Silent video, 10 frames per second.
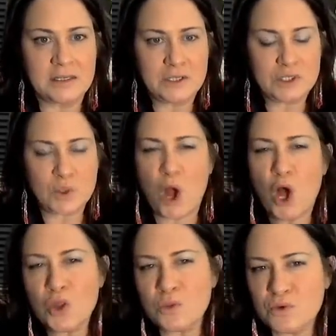So
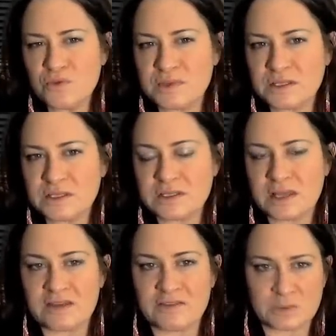all the movements
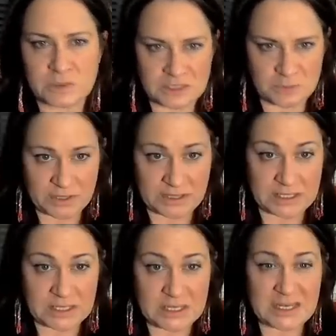inside of us, we just bring
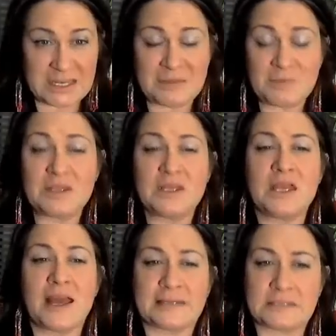this deep
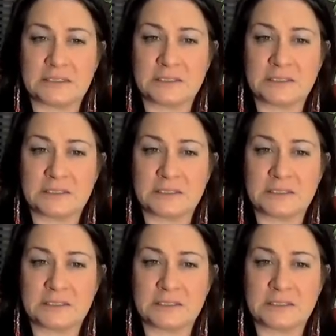yes.